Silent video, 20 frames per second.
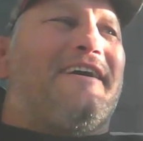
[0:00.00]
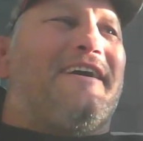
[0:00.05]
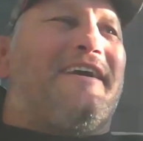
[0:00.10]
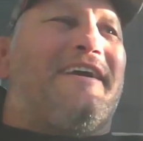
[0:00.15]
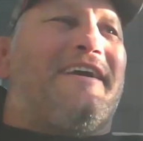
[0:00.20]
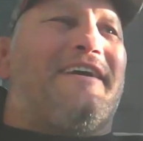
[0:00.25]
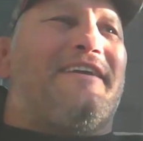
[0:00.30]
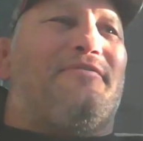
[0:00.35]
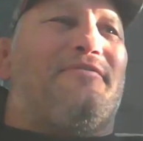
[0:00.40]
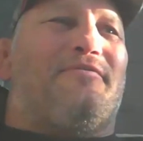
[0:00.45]
I
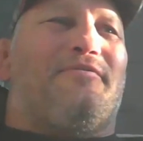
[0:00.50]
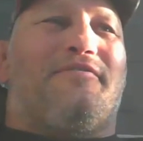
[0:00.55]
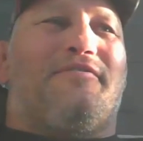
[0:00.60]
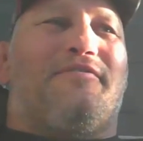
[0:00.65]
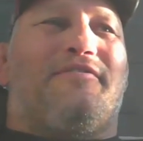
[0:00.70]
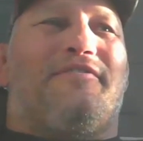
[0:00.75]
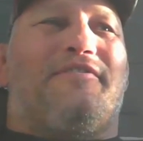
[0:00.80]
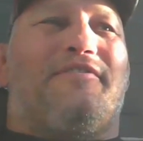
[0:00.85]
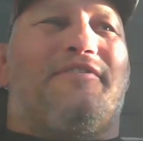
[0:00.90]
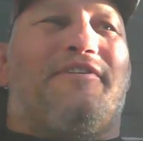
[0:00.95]
had
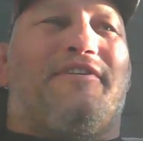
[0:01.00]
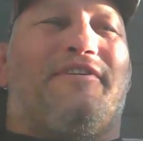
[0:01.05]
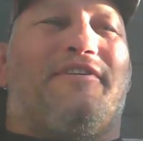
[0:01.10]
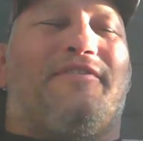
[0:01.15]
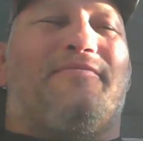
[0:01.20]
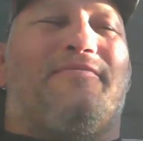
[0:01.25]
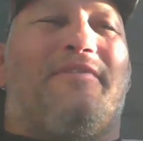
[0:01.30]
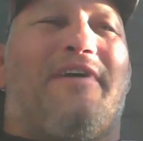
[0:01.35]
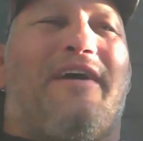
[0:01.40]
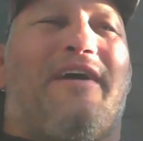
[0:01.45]

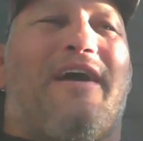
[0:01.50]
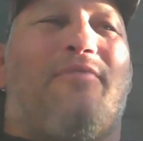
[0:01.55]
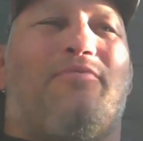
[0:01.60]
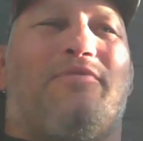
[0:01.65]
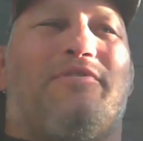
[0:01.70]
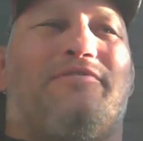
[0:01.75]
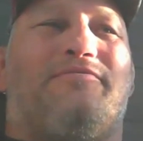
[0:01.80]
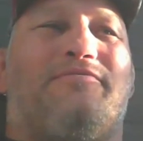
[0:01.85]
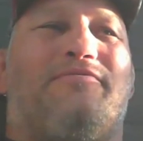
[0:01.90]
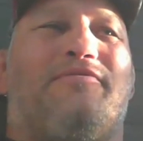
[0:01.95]
I
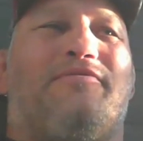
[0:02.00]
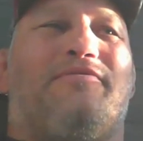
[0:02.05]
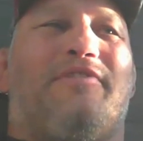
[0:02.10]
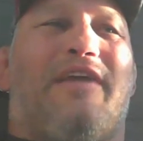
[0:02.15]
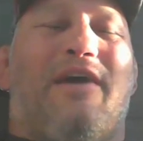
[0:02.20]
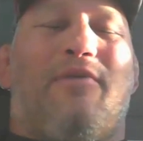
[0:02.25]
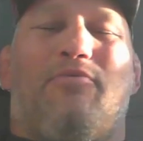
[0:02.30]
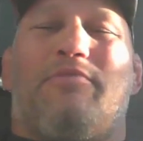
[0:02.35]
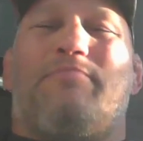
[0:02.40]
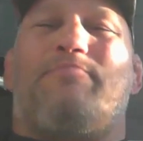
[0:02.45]

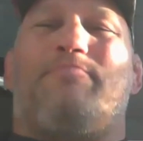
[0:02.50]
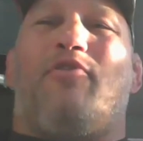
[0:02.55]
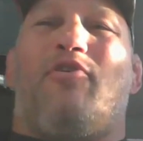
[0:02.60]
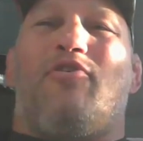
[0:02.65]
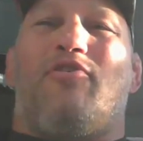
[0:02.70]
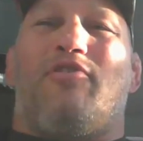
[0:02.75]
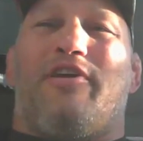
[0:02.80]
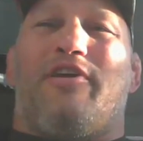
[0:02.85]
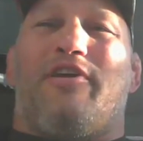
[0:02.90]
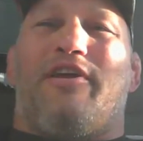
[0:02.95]
would
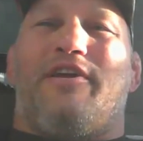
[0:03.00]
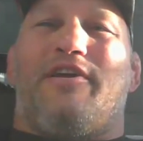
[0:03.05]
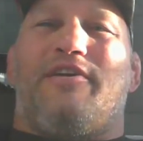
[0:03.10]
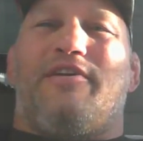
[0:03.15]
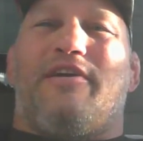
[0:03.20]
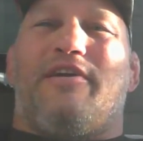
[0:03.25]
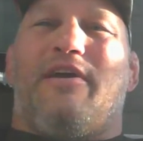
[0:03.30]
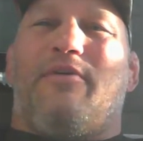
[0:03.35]
party.